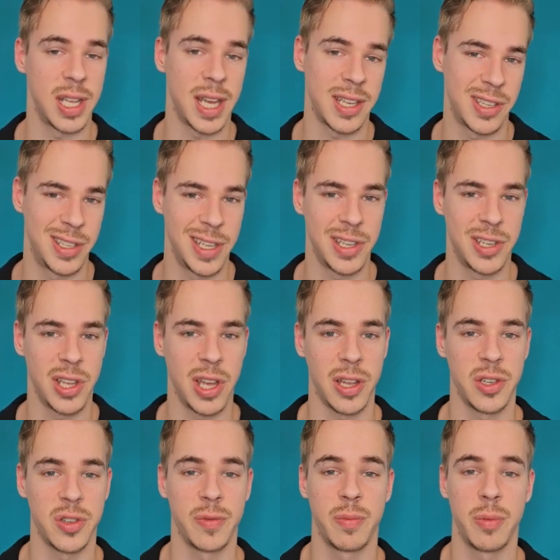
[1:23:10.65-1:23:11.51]
it has this
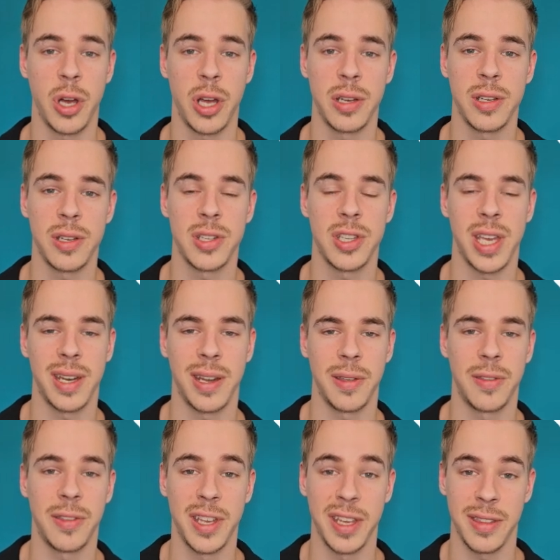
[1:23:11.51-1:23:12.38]
kinds of products,
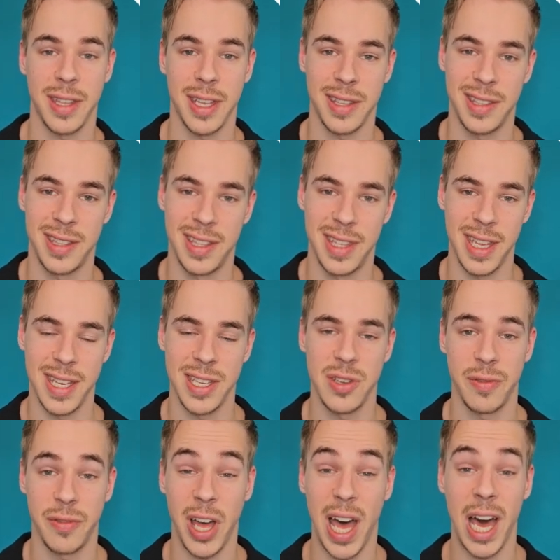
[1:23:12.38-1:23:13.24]
and I think that
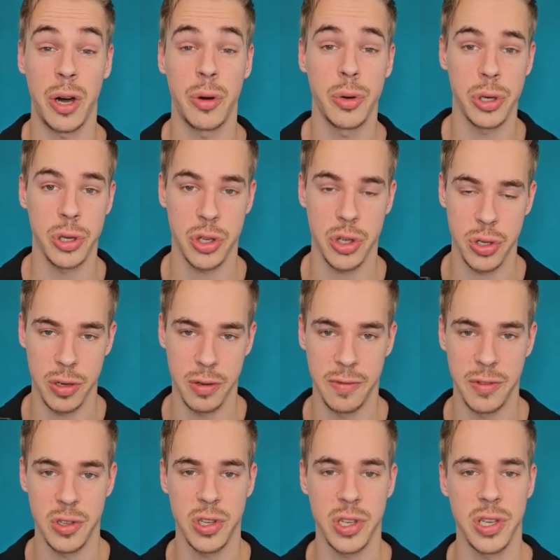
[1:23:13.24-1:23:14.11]
these of our
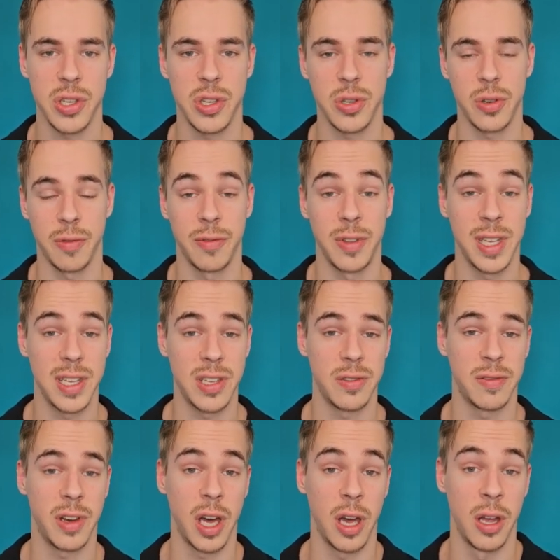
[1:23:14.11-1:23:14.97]
services, of
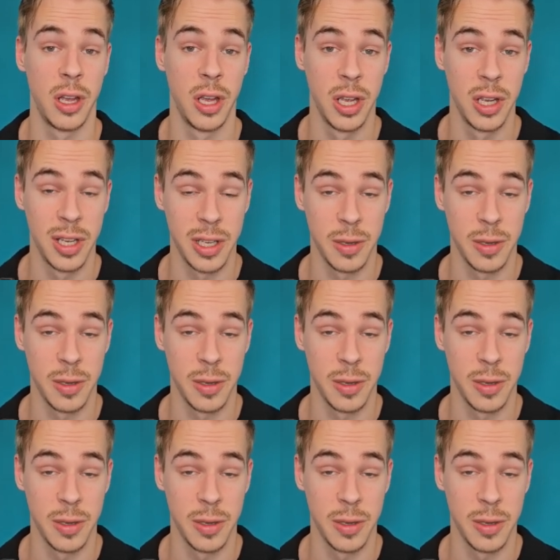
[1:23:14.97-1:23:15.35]
these of our